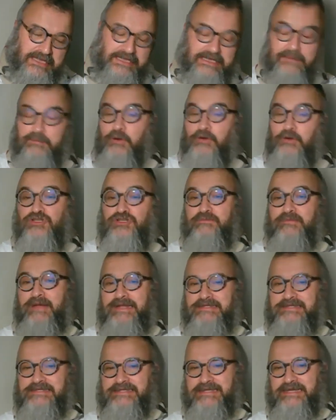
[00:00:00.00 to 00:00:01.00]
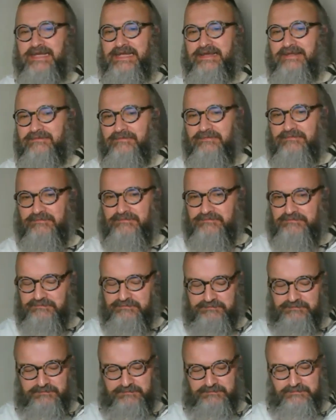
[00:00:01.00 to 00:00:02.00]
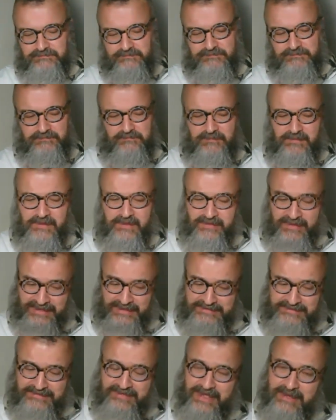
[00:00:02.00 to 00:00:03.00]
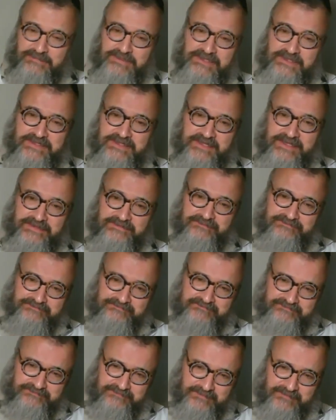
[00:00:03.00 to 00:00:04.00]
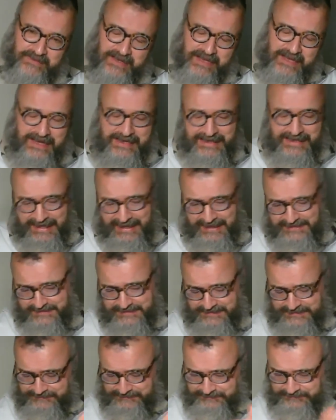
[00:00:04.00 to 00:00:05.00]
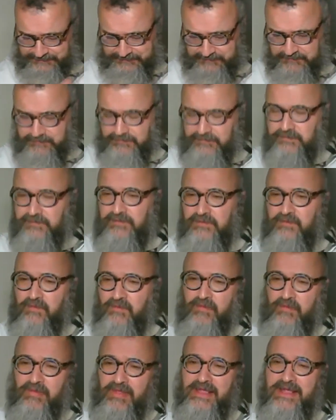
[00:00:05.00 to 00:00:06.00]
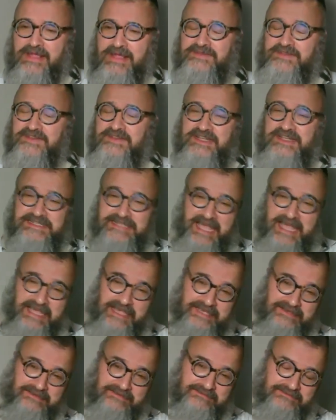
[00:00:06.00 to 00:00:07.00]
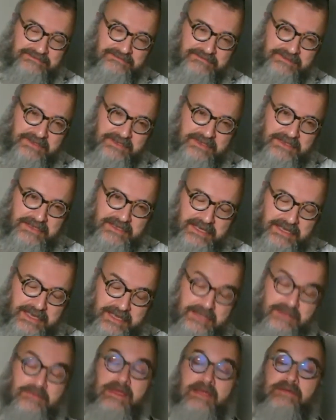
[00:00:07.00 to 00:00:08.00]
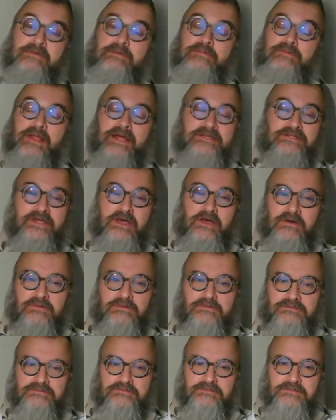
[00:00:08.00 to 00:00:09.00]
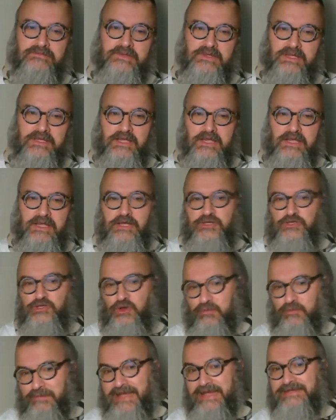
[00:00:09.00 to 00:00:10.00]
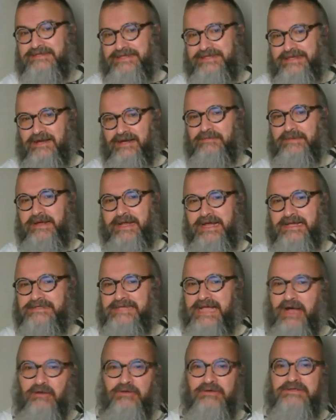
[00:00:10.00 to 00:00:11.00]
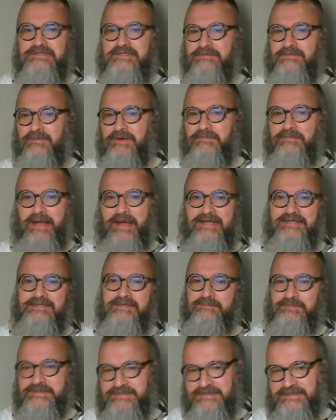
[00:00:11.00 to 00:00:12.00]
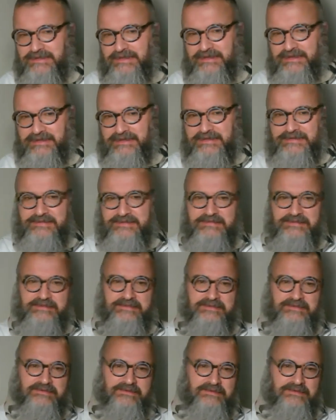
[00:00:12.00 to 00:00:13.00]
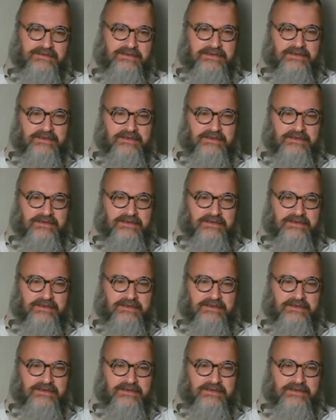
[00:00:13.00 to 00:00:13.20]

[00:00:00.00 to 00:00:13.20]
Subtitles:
And he approached the man sitting next to the empty seat, and he asked, "Is a seat taken?" The man replied, "No." So amazed, the young man asked, "How could someone pass up a seat like this?"